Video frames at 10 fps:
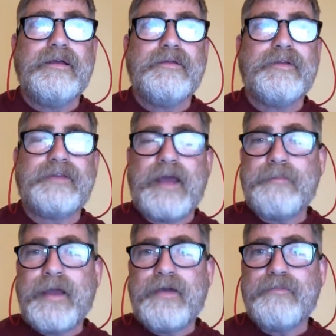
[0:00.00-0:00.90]
that
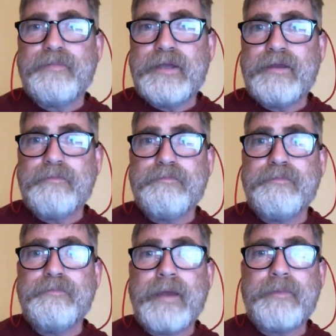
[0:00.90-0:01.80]
may
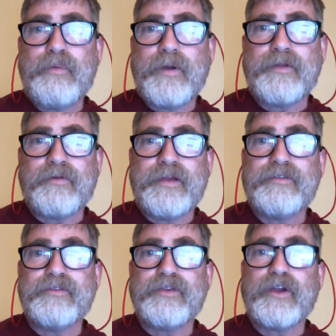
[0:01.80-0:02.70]
be one of the
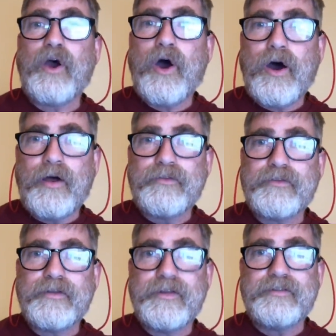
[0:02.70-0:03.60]
reasons that
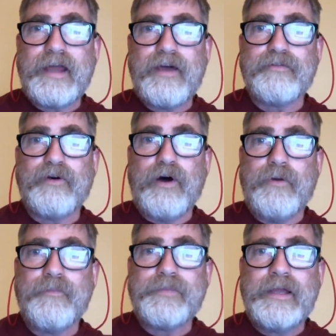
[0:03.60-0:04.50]
caused this
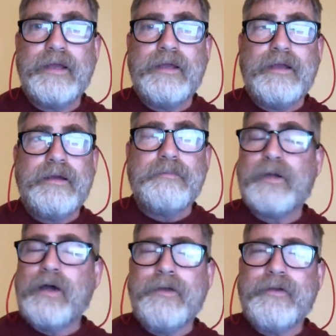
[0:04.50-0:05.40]
downfall. But
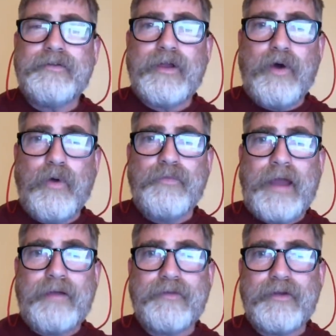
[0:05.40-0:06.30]
God doesn't hold
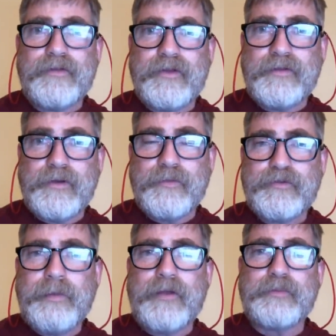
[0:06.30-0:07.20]
them
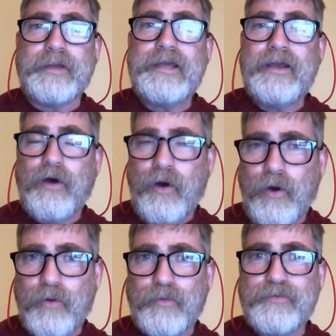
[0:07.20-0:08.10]
responsible. He
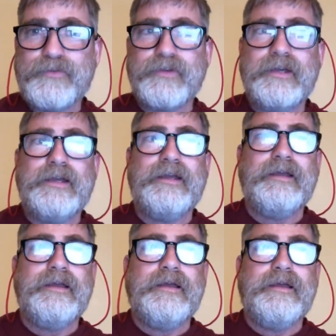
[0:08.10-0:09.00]
holds,
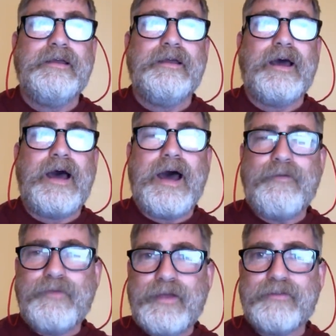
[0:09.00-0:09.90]

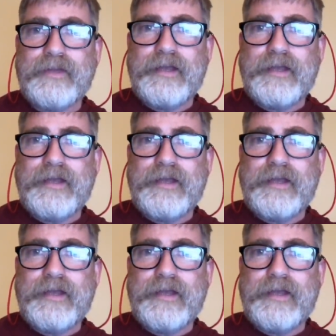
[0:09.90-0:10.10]
obviously,